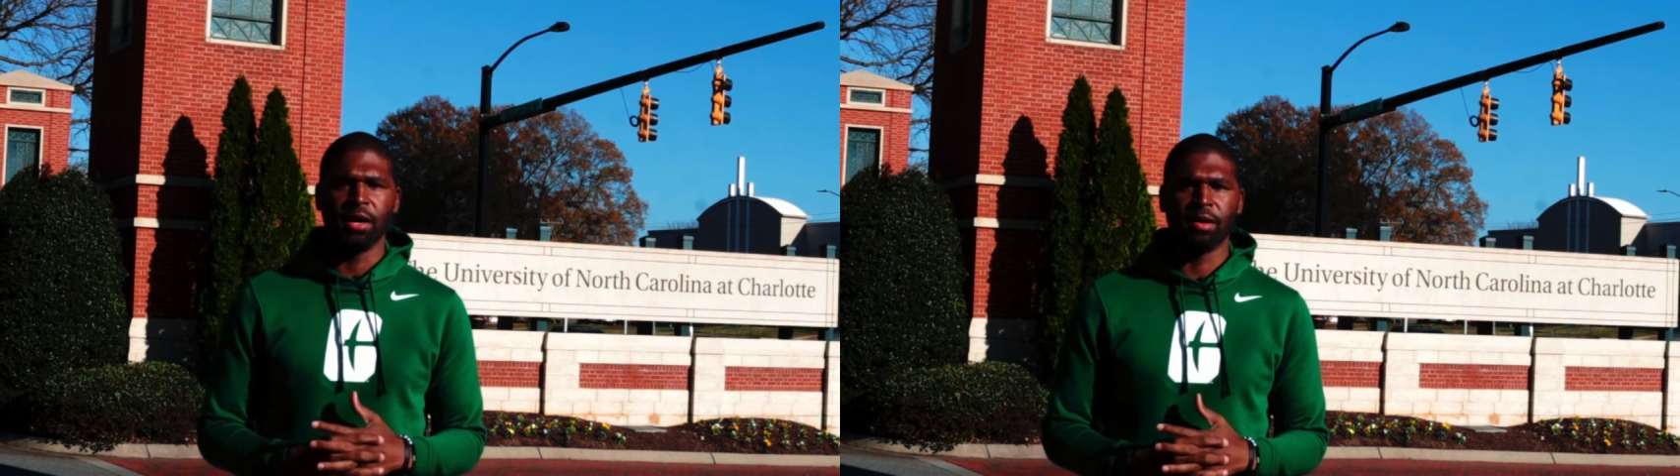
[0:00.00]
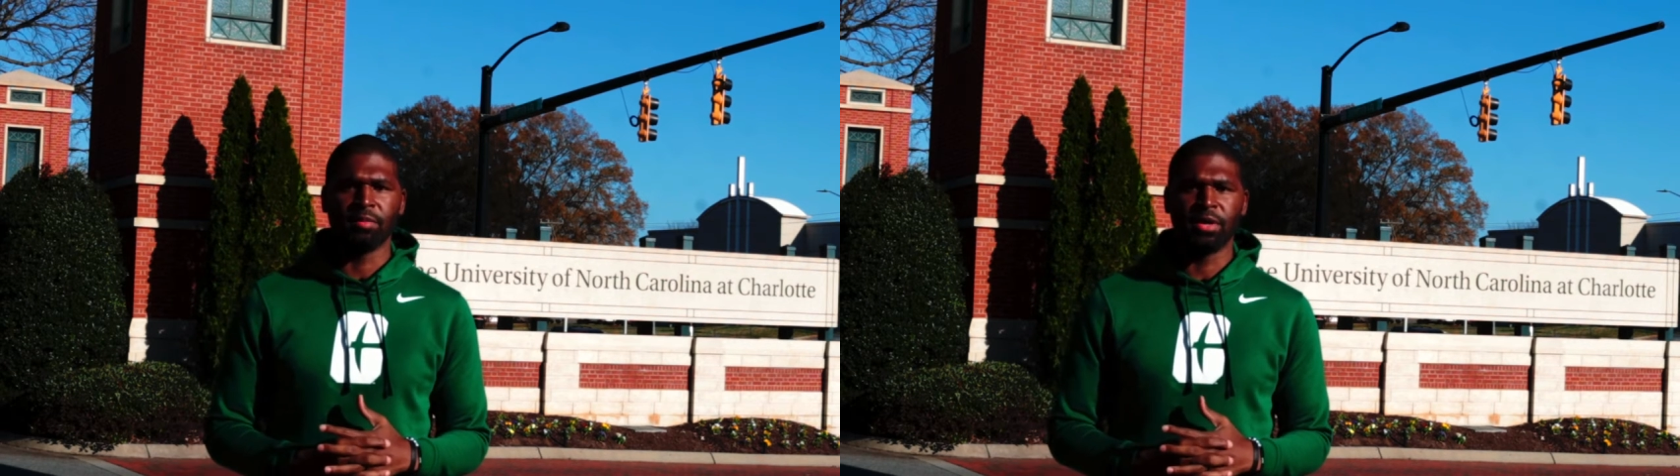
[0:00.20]

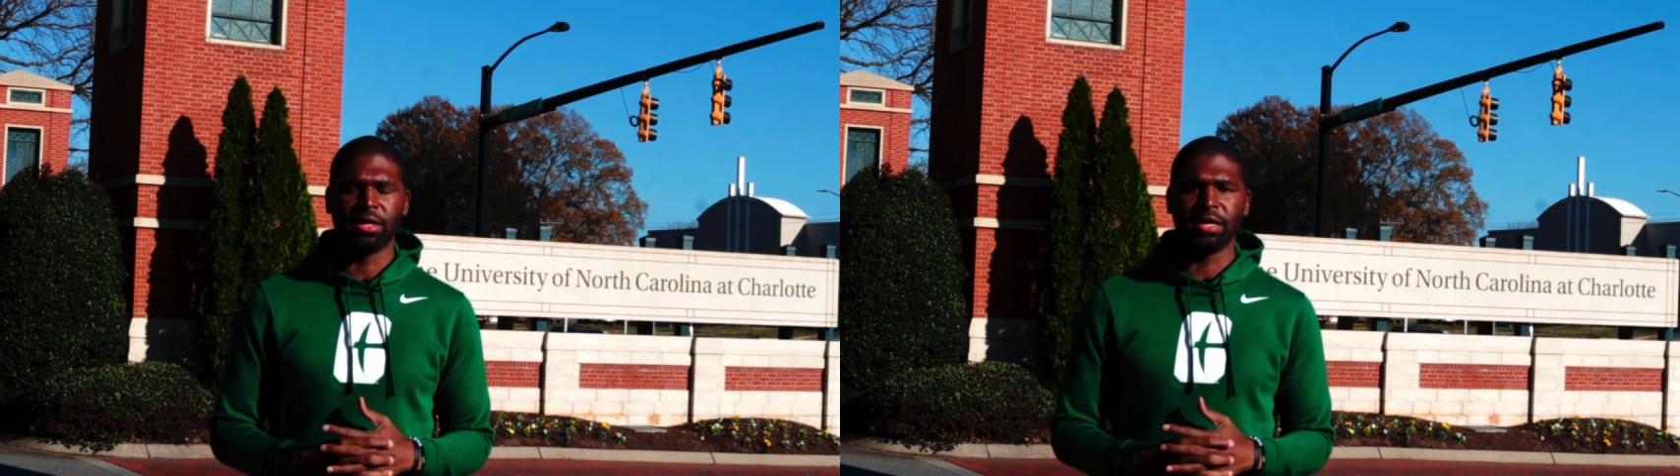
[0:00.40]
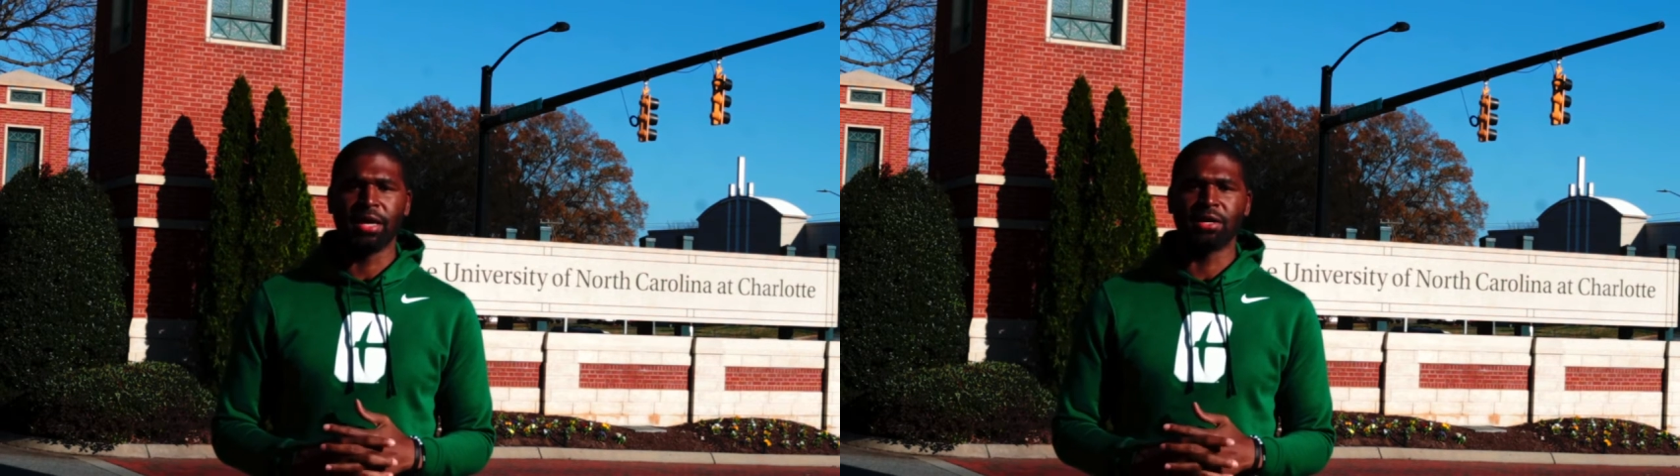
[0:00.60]
You
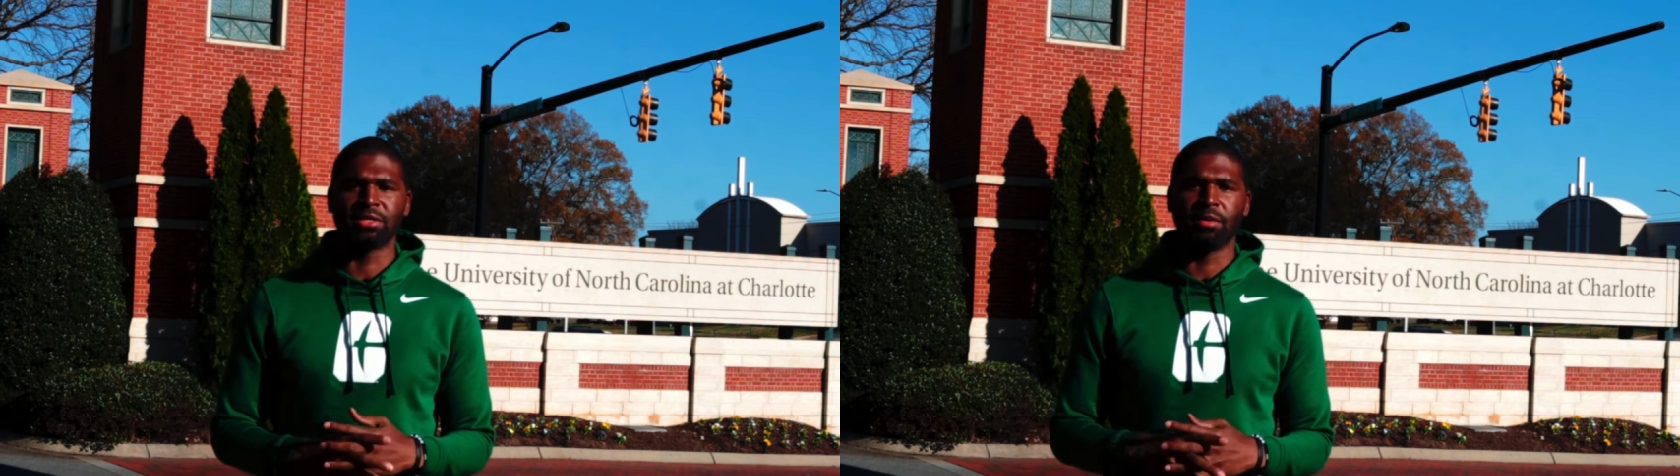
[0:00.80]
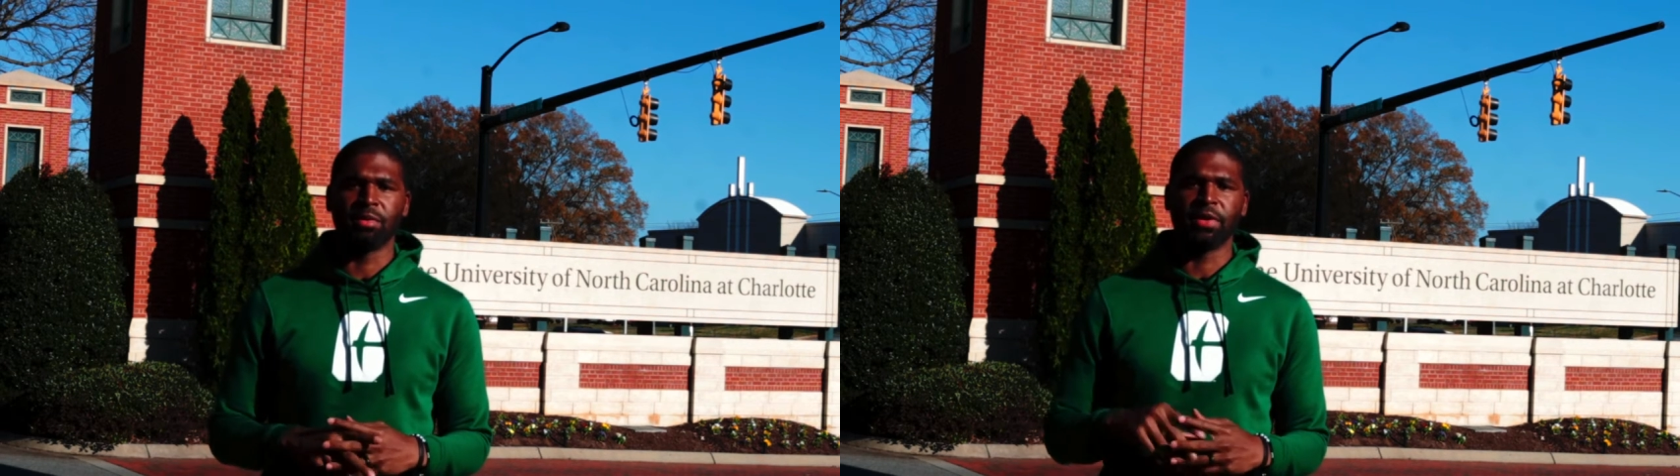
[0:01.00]
get to
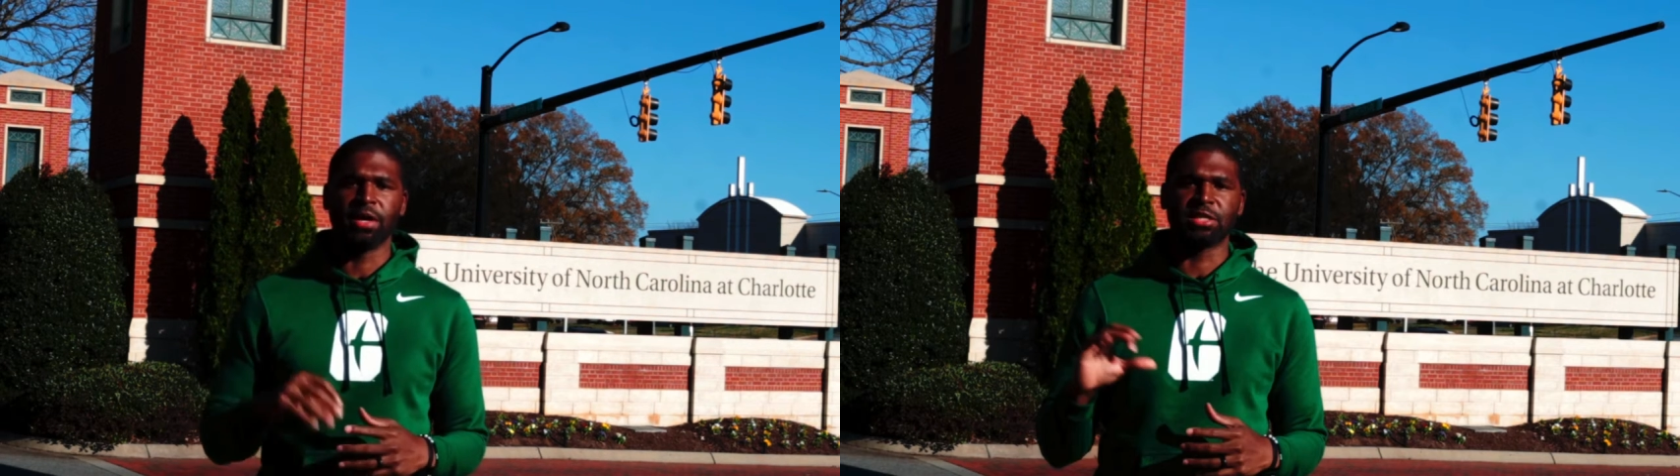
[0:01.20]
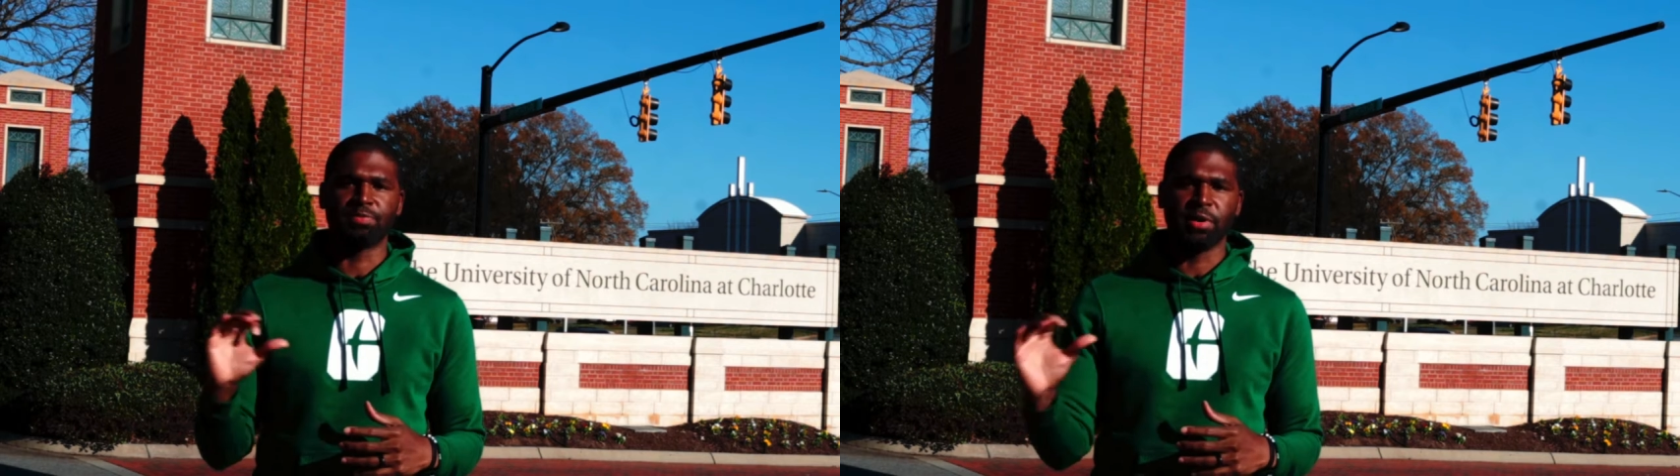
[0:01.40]
hear some of
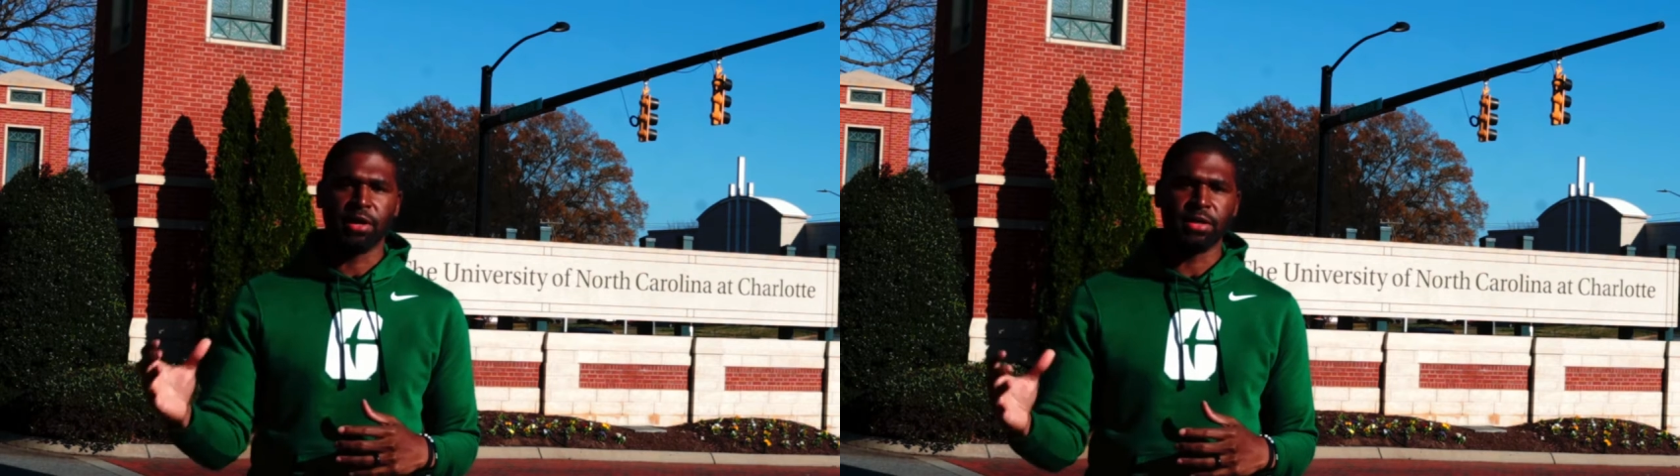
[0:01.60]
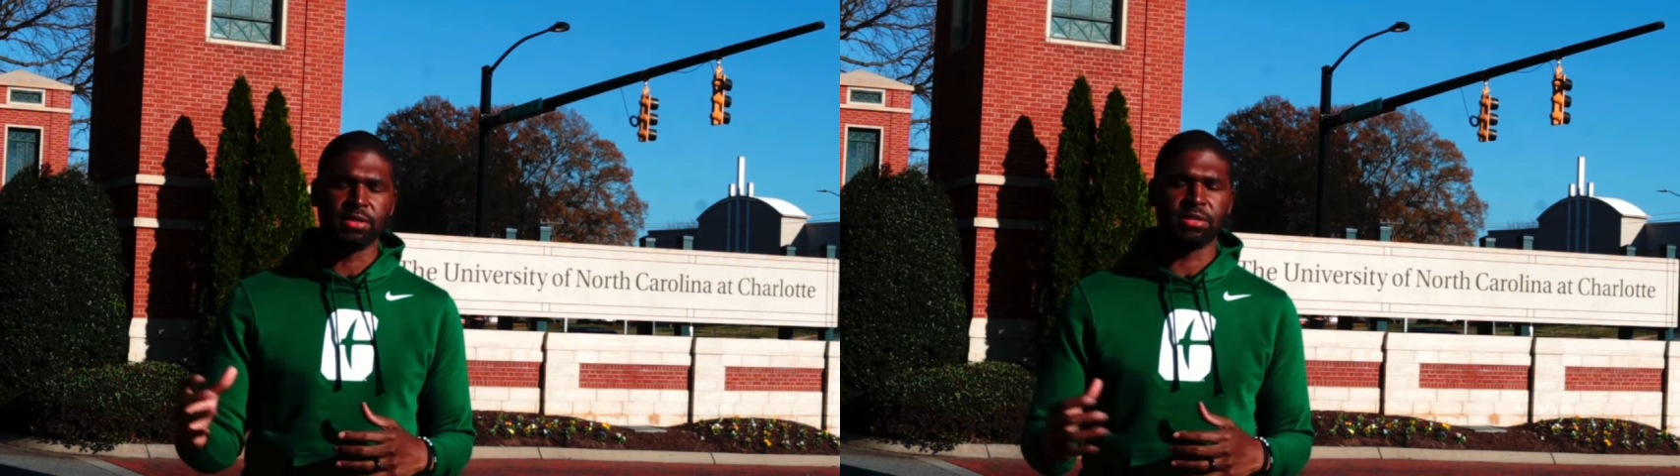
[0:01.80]
their
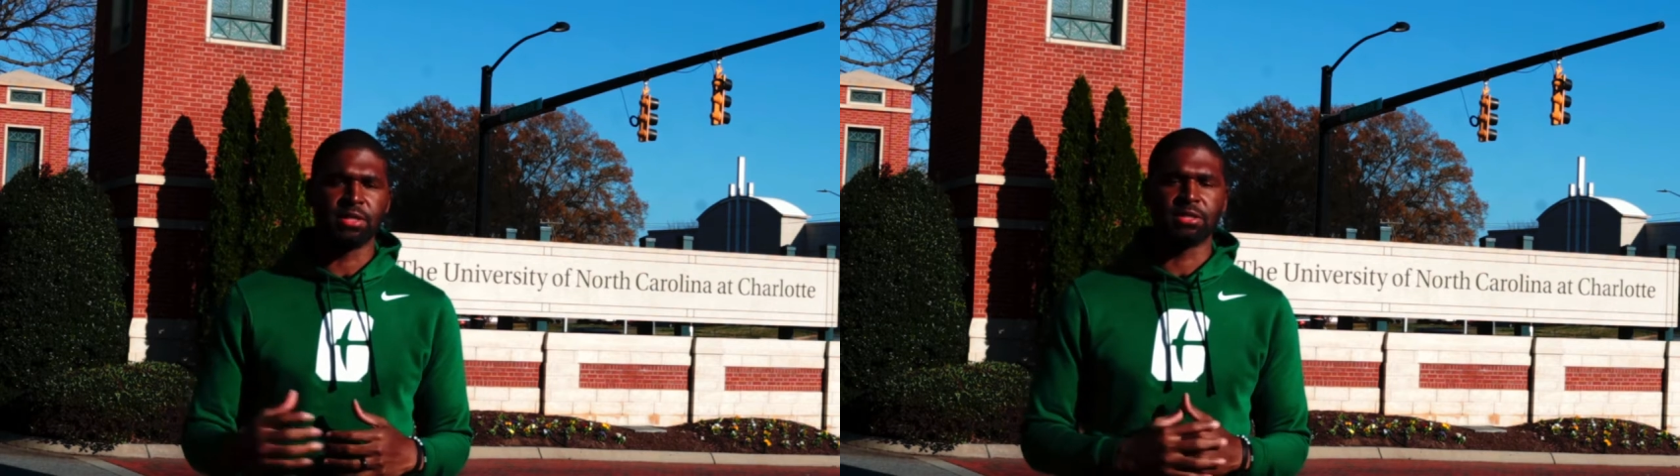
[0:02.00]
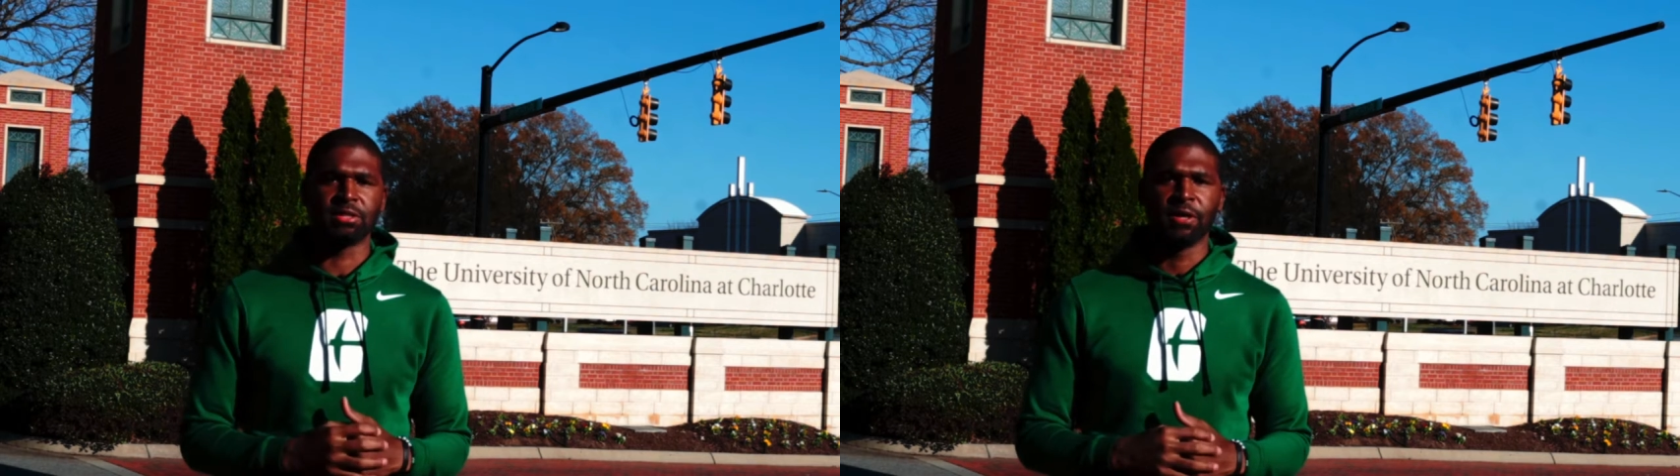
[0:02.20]

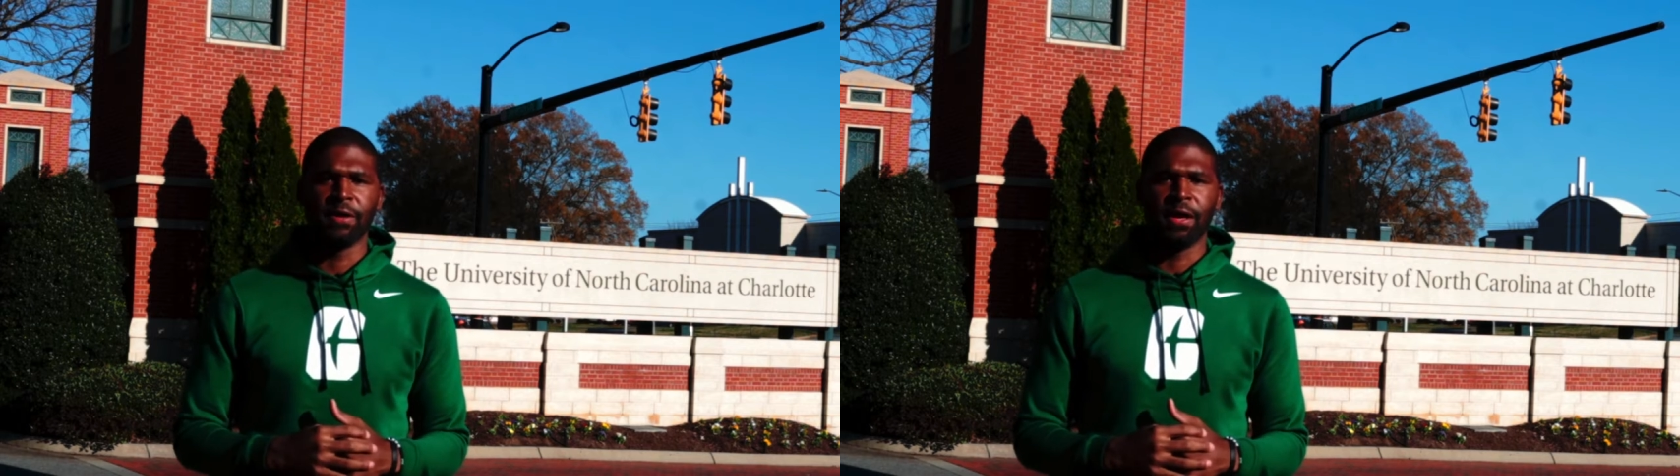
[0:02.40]
experiences